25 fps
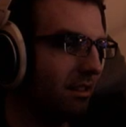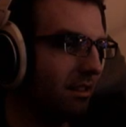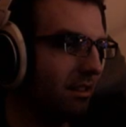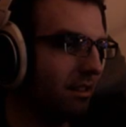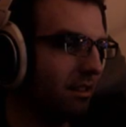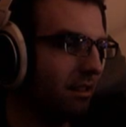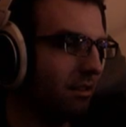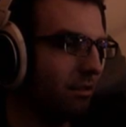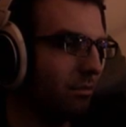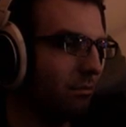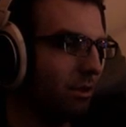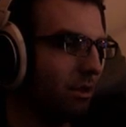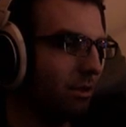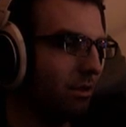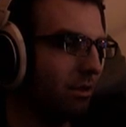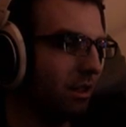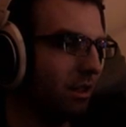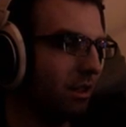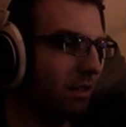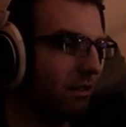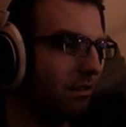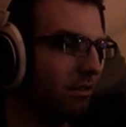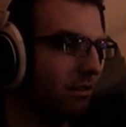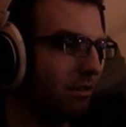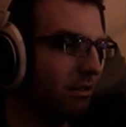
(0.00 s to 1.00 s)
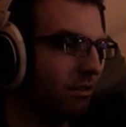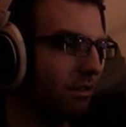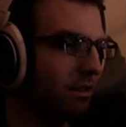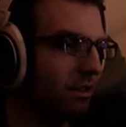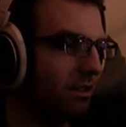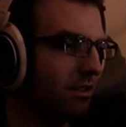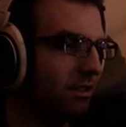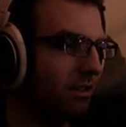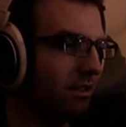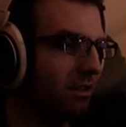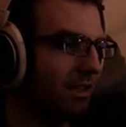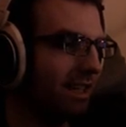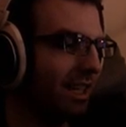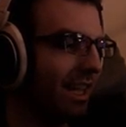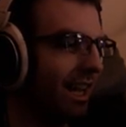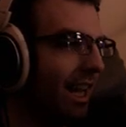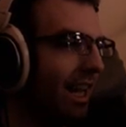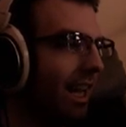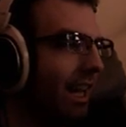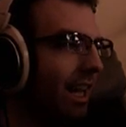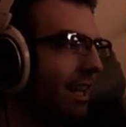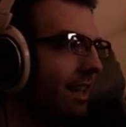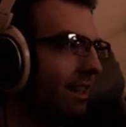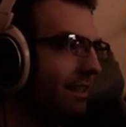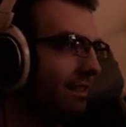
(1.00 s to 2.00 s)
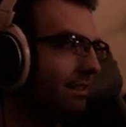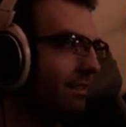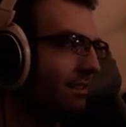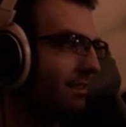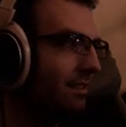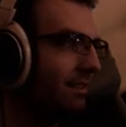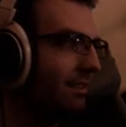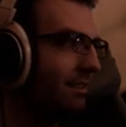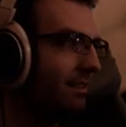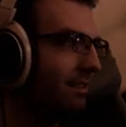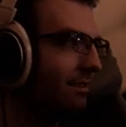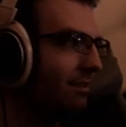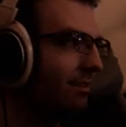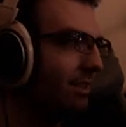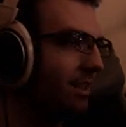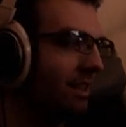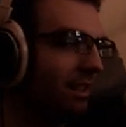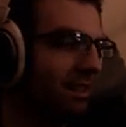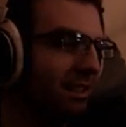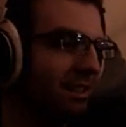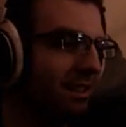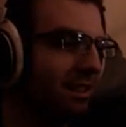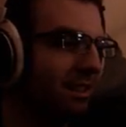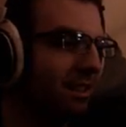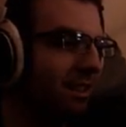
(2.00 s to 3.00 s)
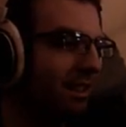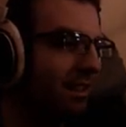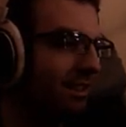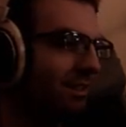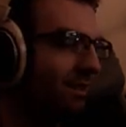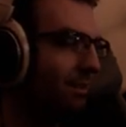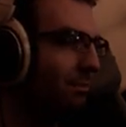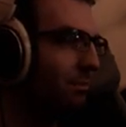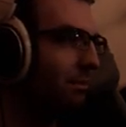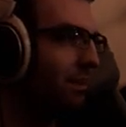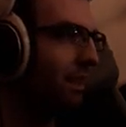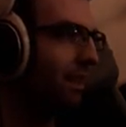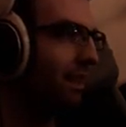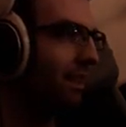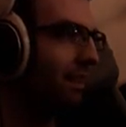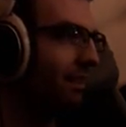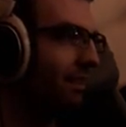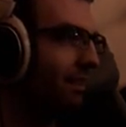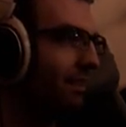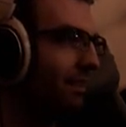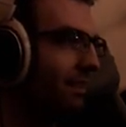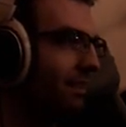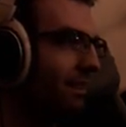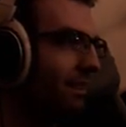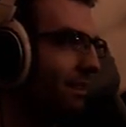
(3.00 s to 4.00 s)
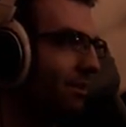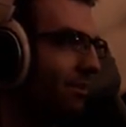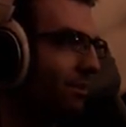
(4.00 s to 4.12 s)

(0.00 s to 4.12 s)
Yo, booty. Jesus God. What is this SMT or is this